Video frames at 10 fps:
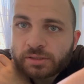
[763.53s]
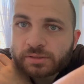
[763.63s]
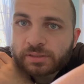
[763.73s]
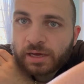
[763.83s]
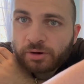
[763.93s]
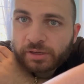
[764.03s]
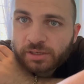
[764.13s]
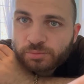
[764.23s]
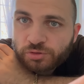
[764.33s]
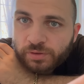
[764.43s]
now I
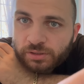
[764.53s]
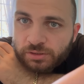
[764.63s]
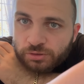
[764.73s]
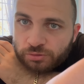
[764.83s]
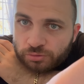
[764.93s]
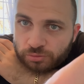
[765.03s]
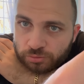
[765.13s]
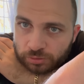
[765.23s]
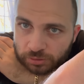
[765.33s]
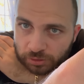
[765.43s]
can move on
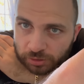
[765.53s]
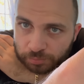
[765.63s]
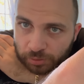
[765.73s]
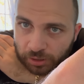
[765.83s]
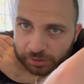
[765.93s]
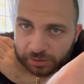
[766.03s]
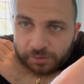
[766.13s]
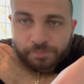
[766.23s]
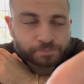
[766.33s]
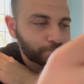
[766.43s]
to the body.